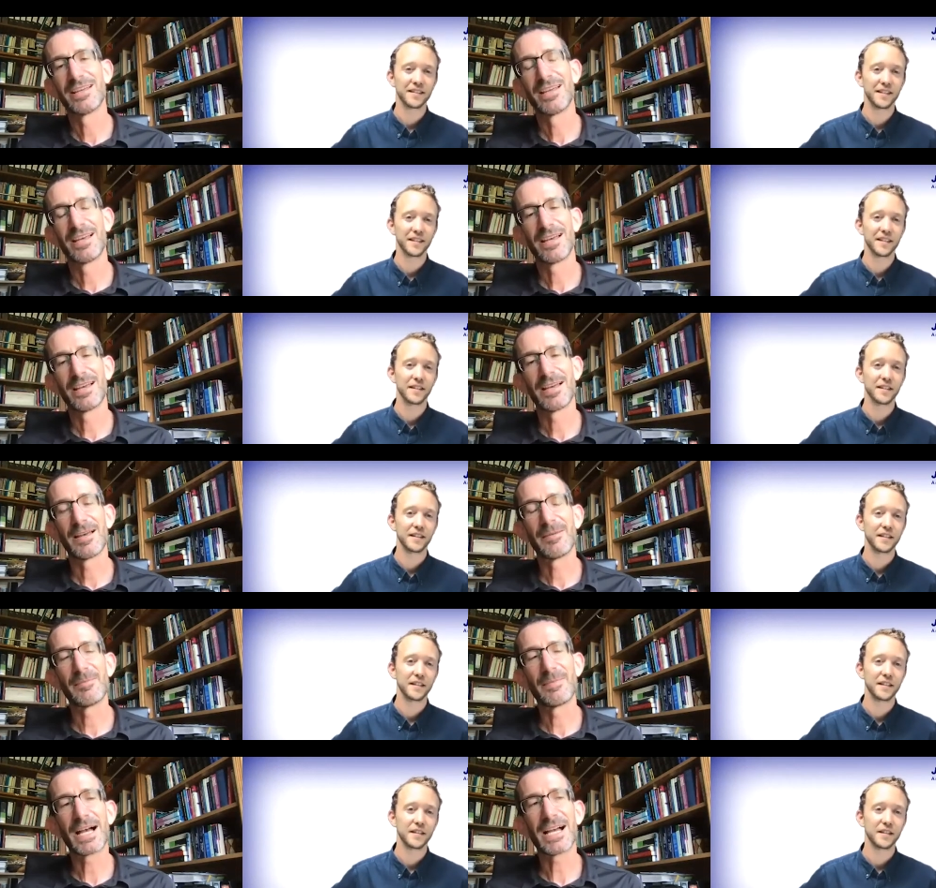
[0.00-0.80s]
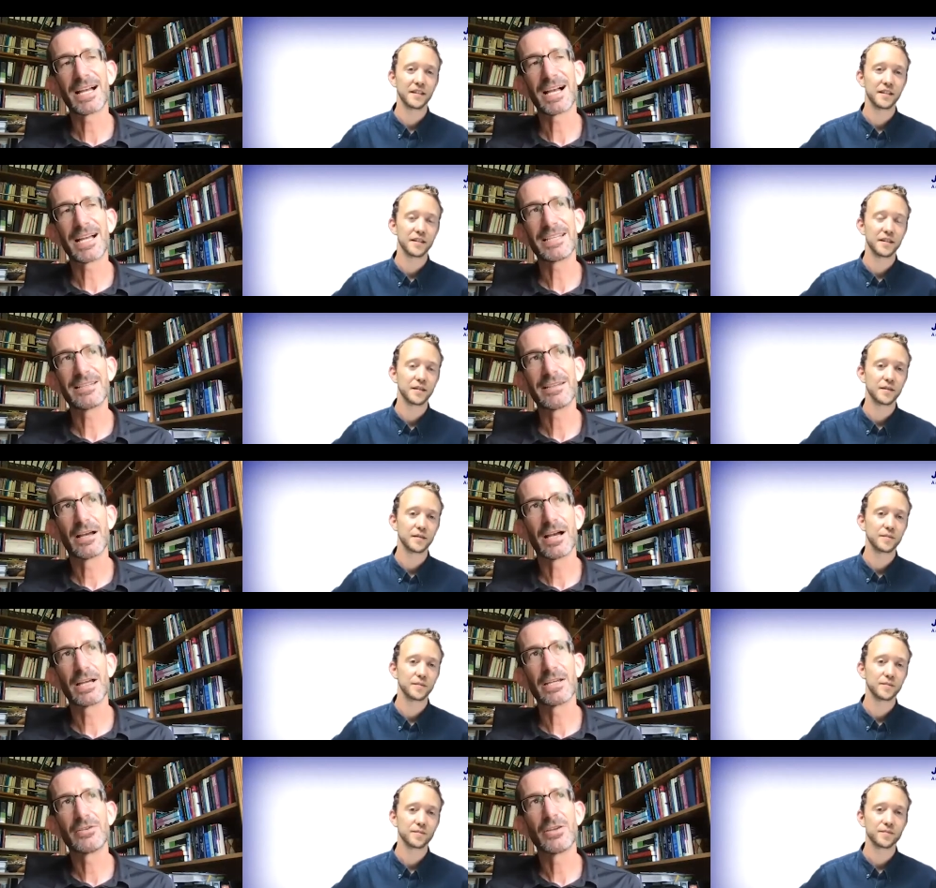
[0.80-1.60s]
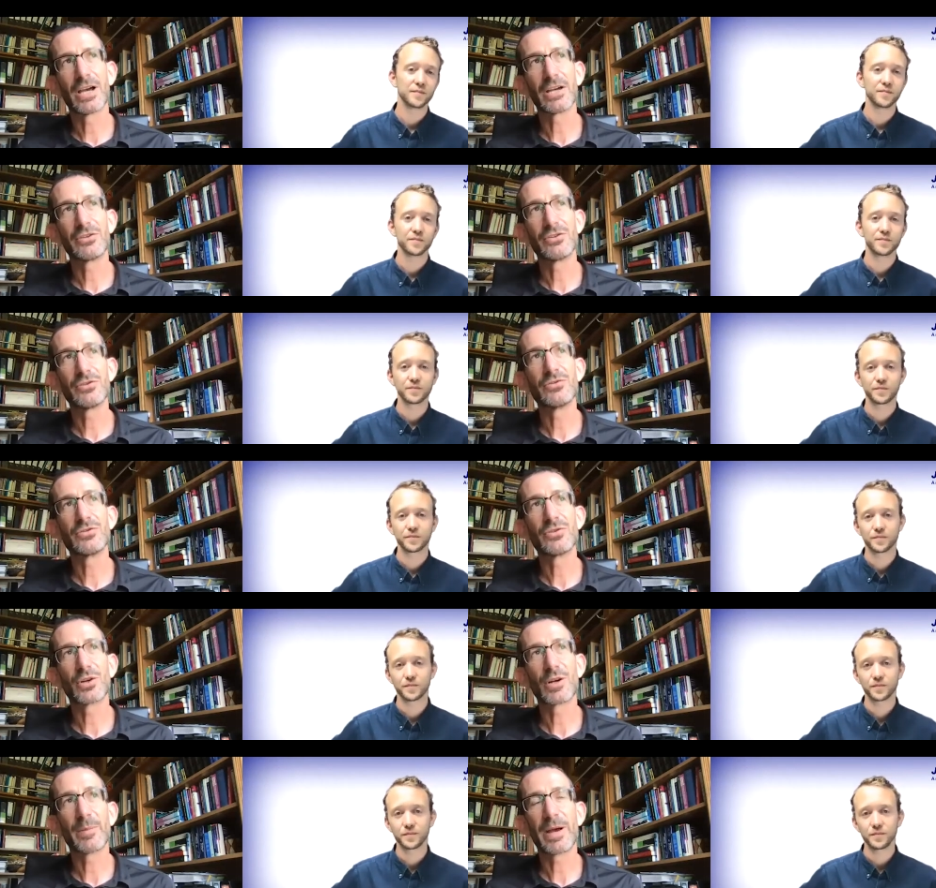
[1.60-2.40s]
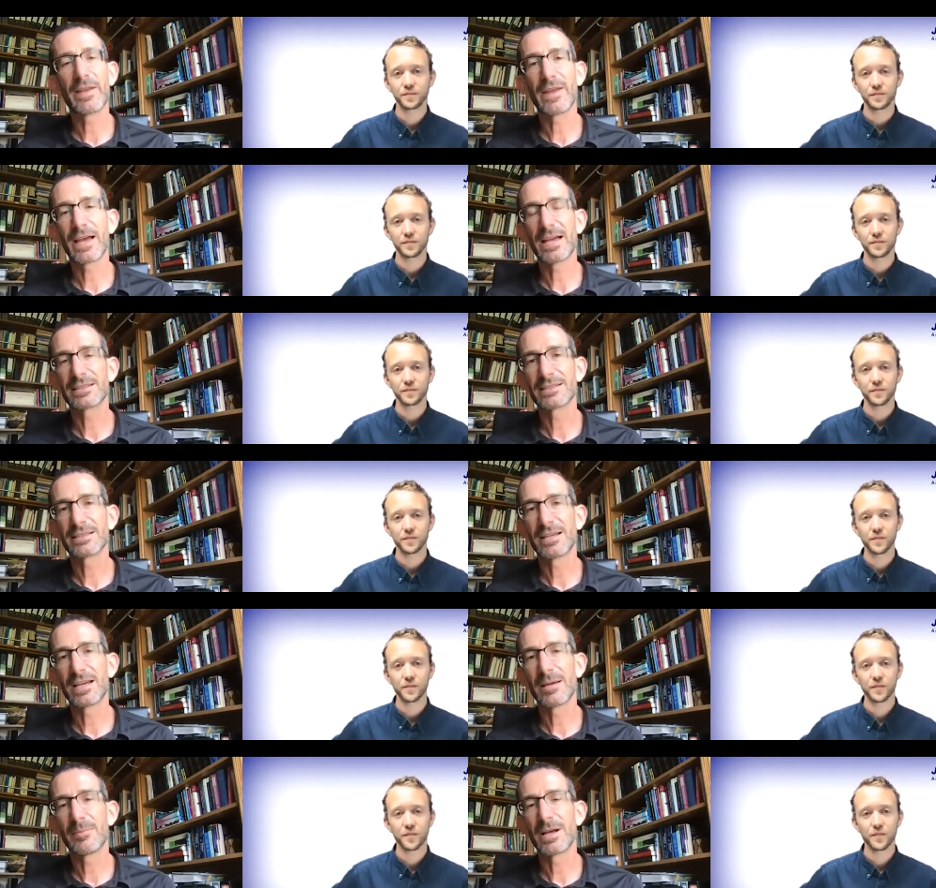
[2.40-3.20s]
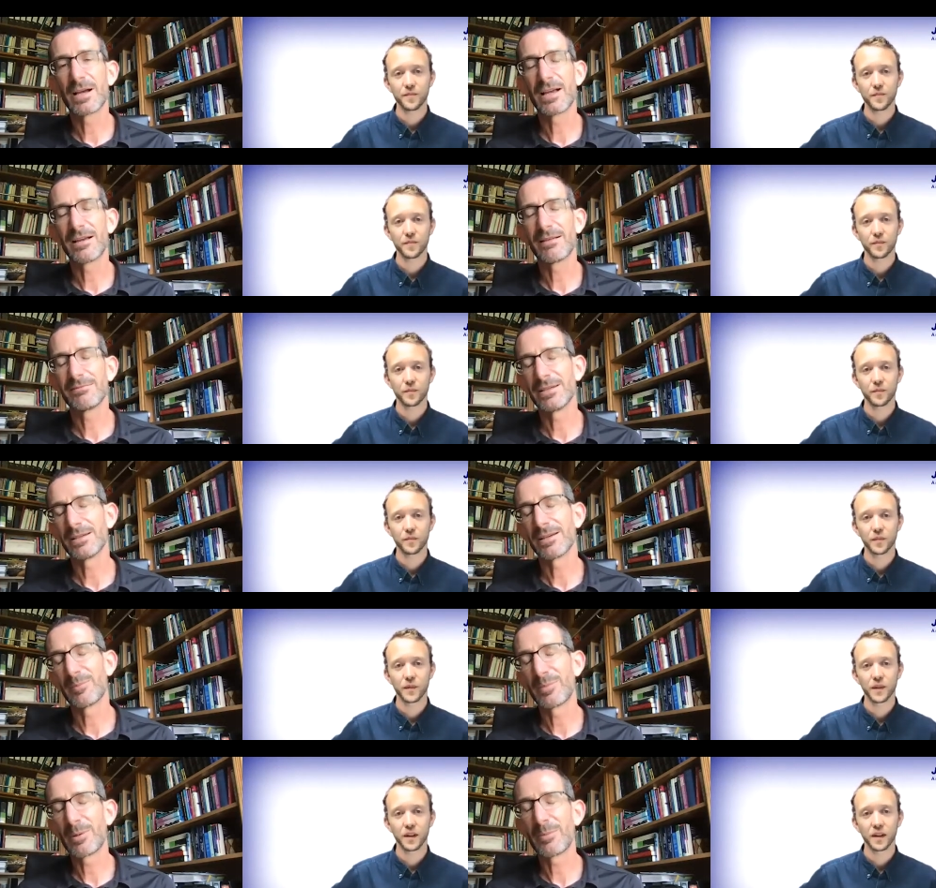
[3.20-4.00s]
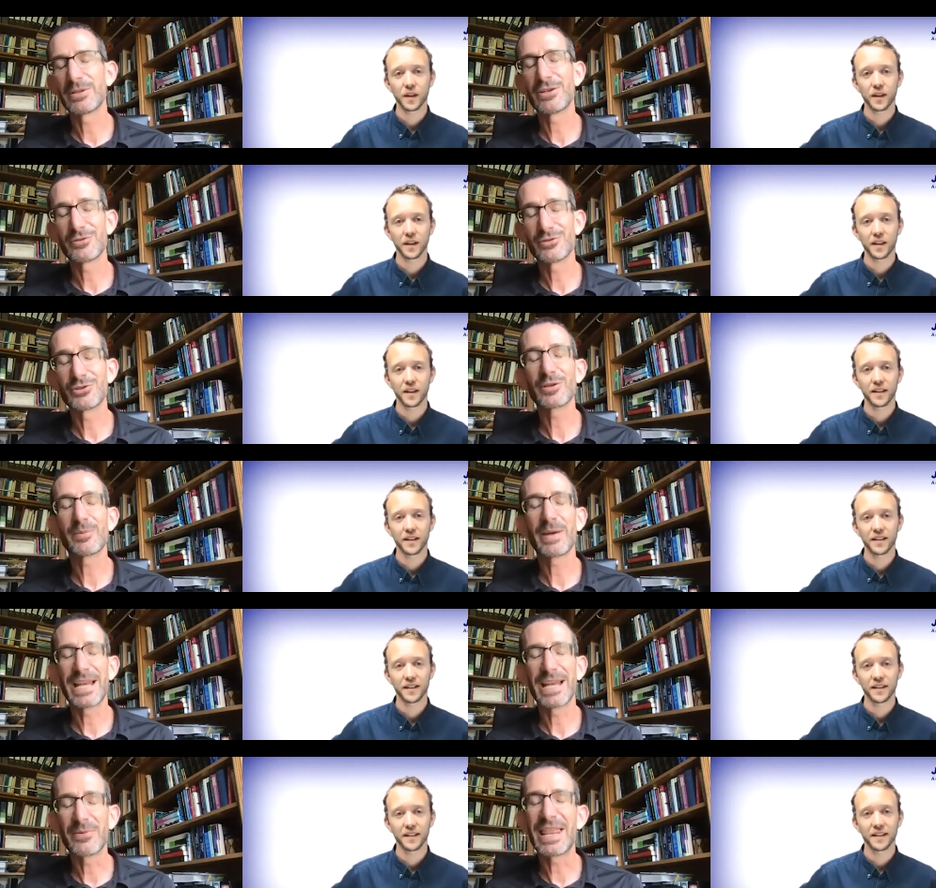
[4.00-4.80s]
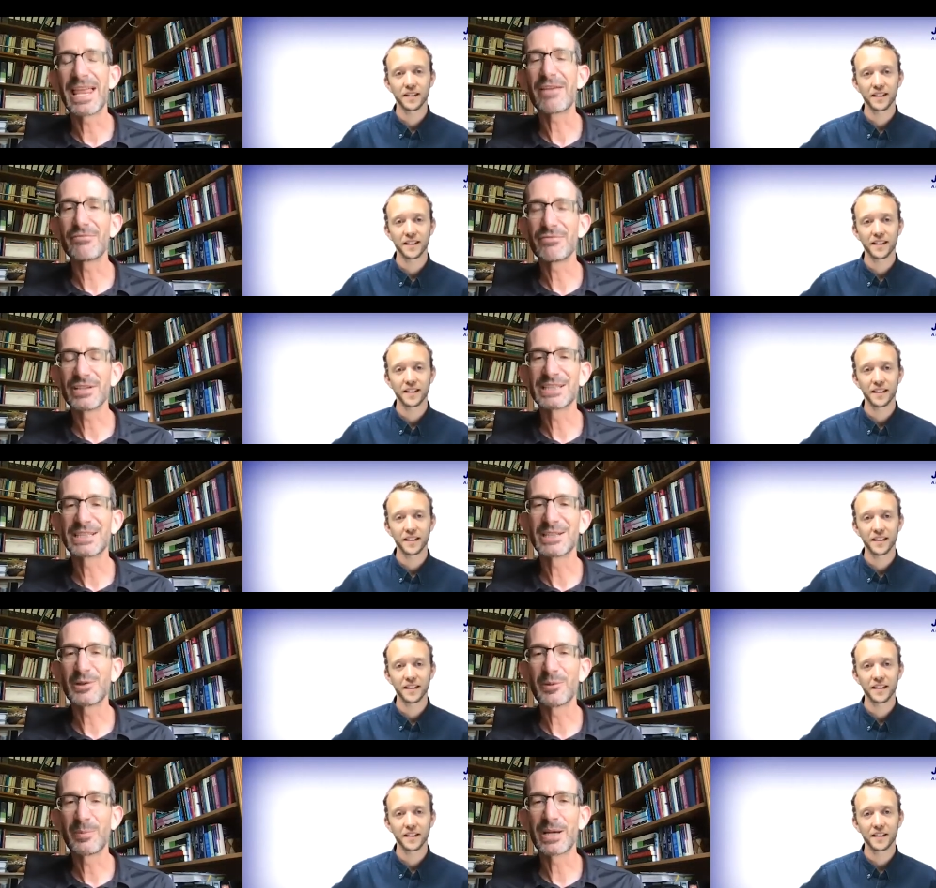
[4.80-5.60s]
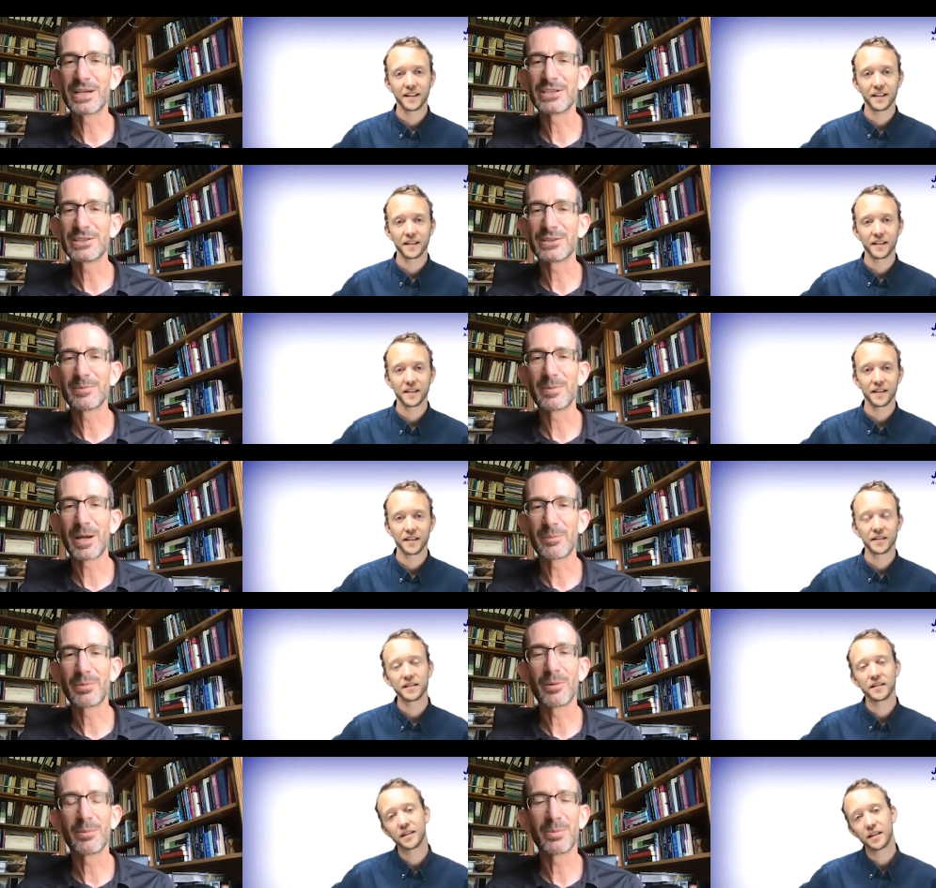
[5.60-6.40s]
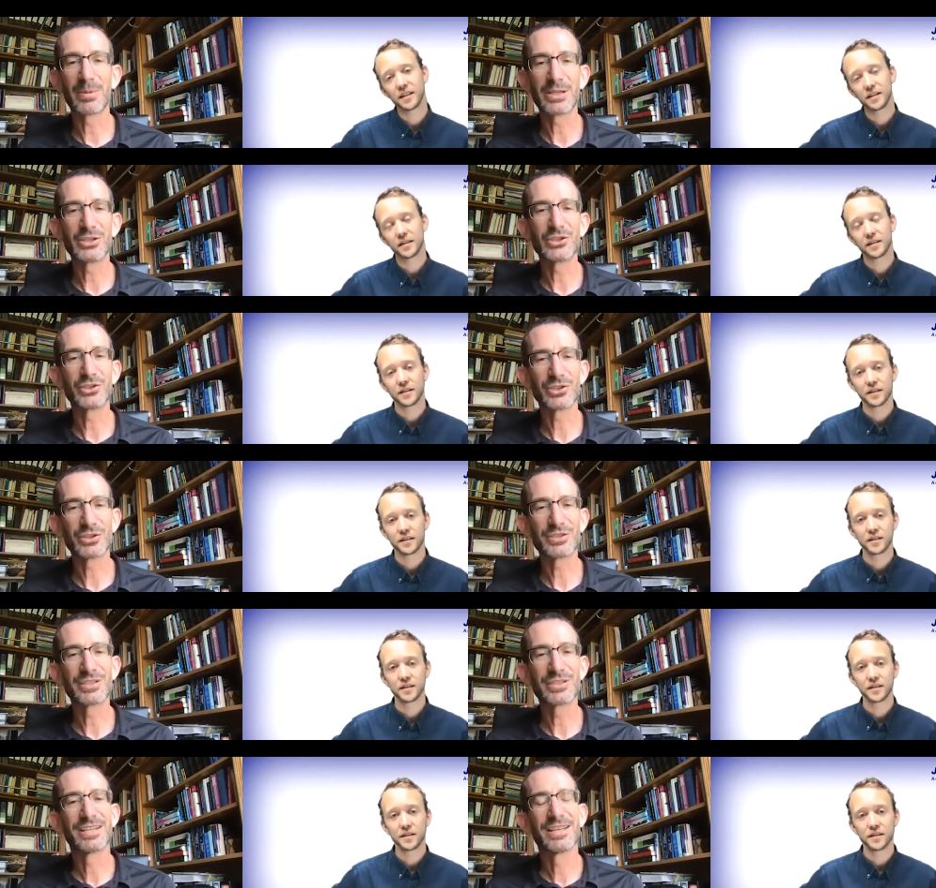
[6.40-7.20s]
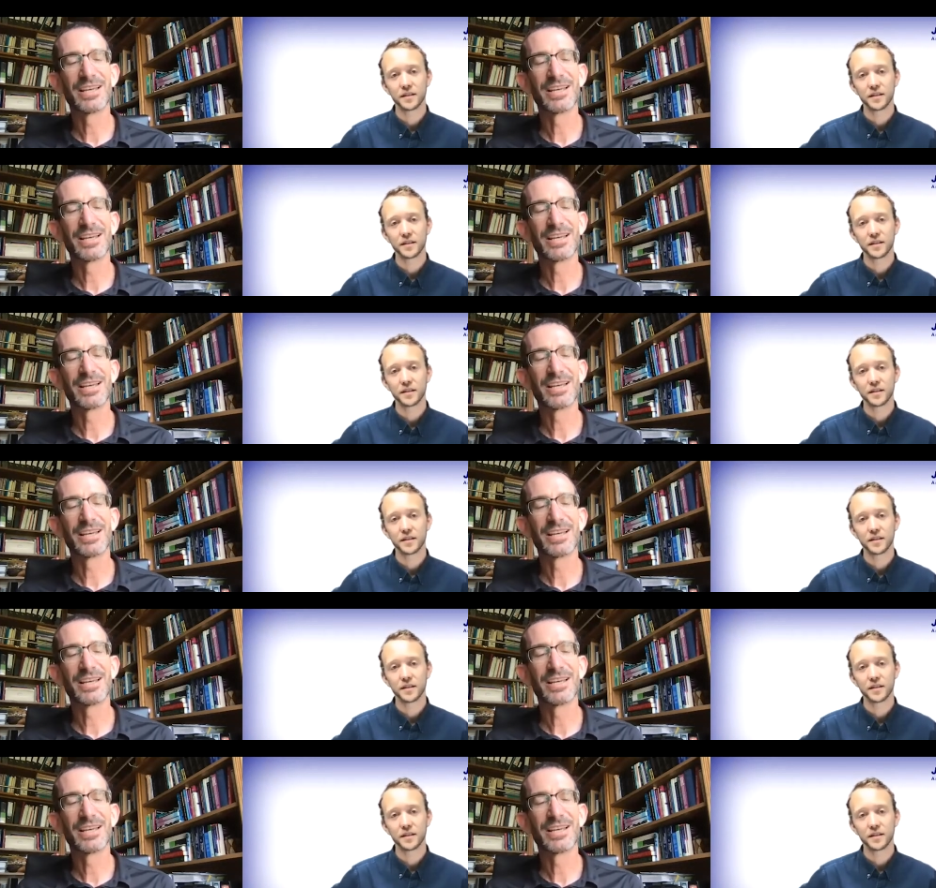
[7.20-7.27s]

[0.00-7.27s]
Speaker 1: Mm. Um, I, I, I do talk about that. Um, I, yeah, I probably don't talk about it with every single patient, but I probably should.